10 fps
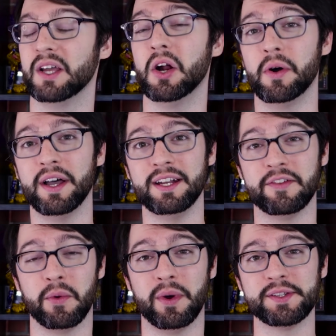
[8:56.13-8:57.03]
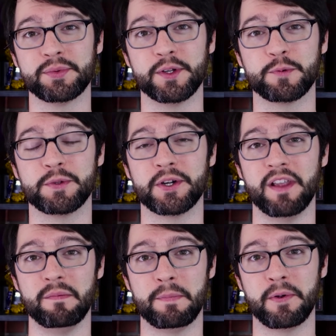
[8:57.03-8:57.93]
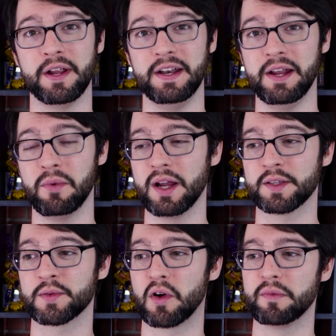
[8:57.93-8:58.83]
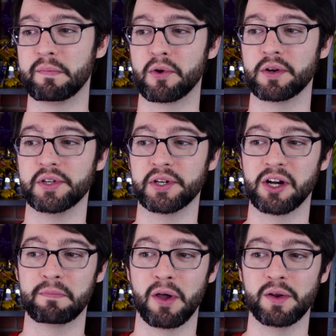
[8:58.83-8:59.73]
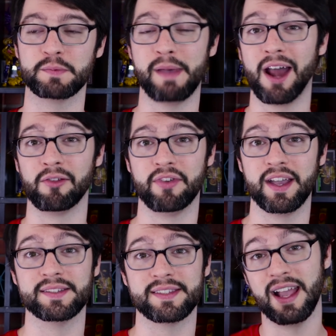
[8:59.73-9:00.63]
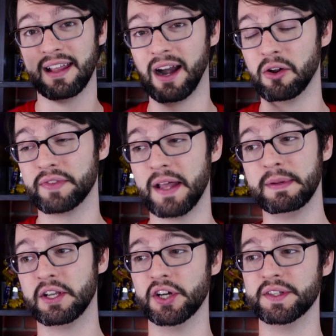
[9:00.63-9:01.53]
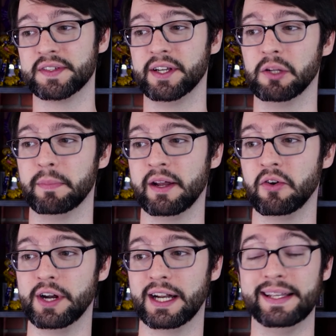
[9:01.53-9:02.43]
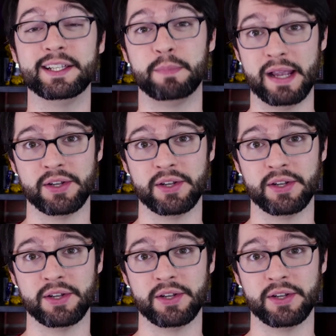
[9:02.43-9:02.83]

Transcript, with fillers: You know what? If it was a once per turn, that'd be a pretty neat way to swarm the board during your opponent's battle phase. And I don't know if that'd be good still, but it would at least be